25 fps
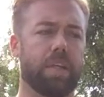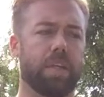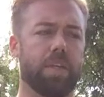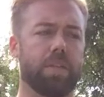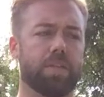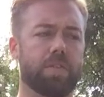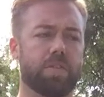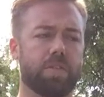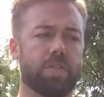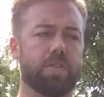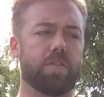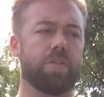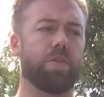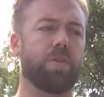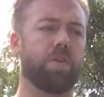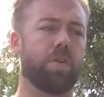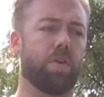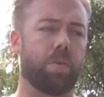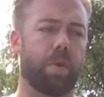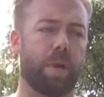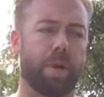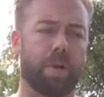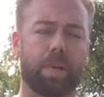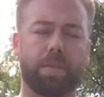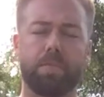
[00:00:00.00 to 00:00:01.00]
is new
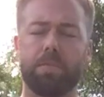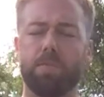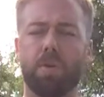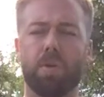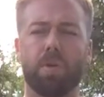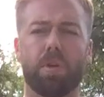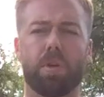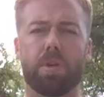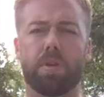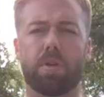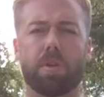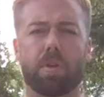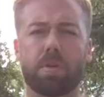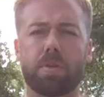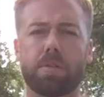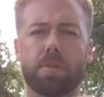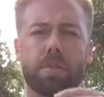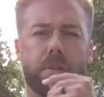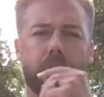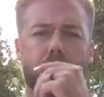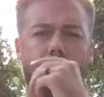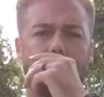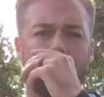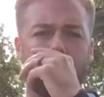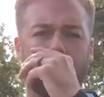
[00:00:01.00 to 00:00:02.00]
about community
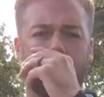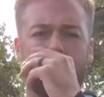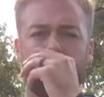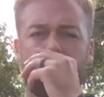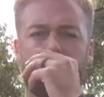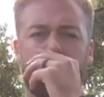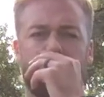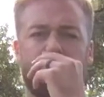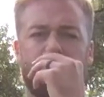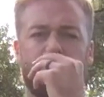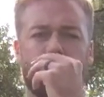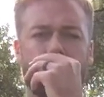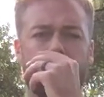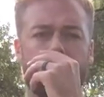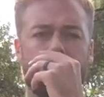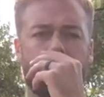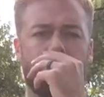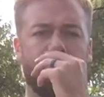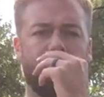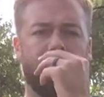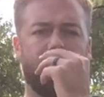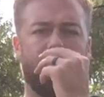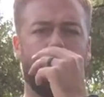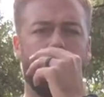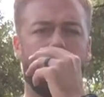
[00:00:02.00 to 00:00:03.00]
nursing for me?
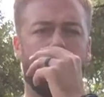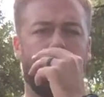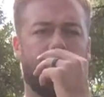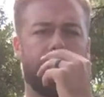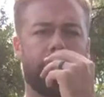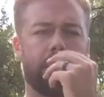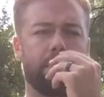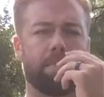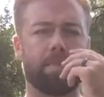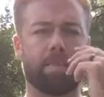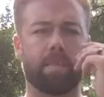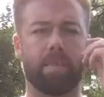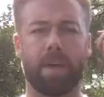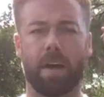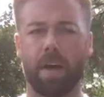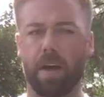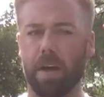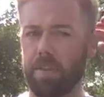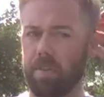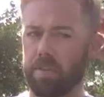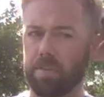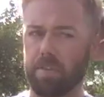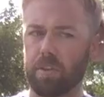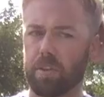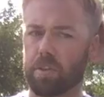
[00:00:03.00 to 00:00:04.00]

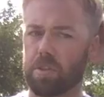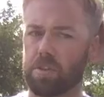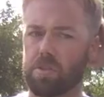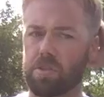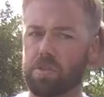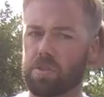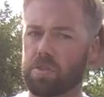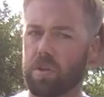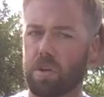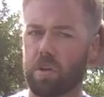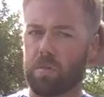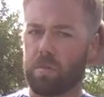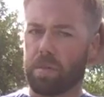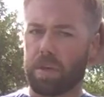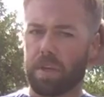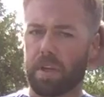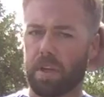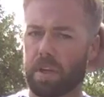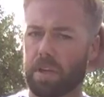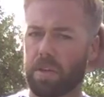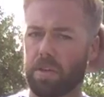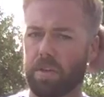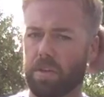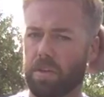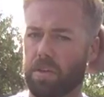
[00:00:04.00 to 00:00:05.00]
I've learned so
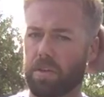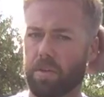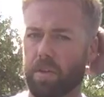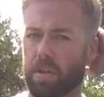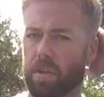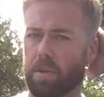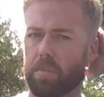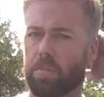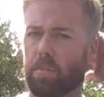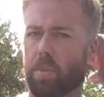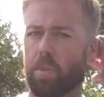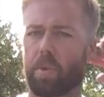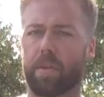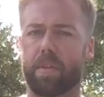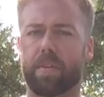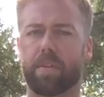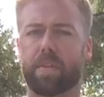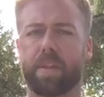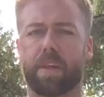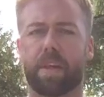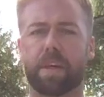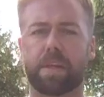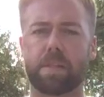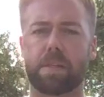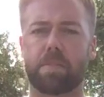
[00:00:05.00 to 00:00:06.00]
many new and important
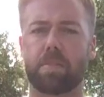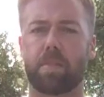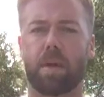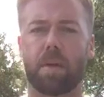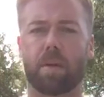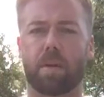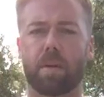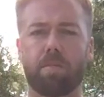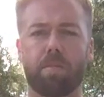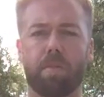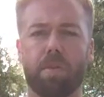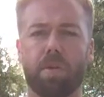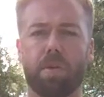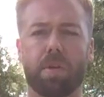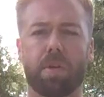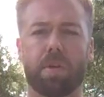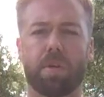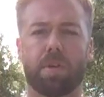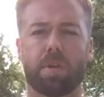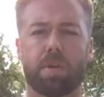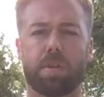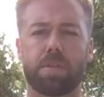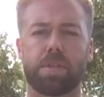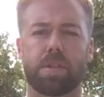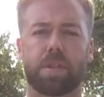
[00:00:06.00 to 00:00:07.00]
things about community
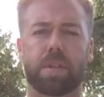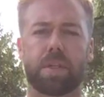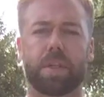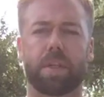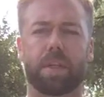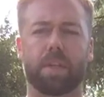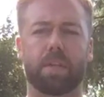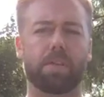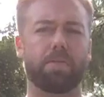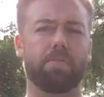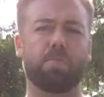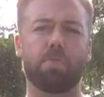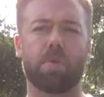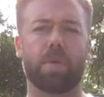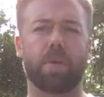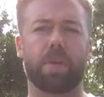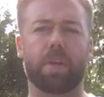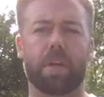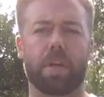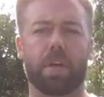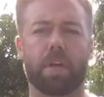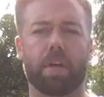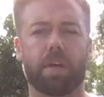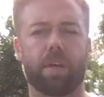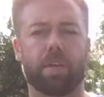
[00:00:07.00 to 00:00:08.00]
nursing and
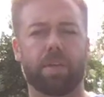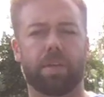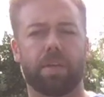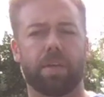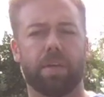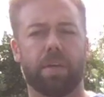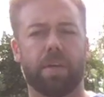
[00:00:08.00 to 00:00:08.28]
community health.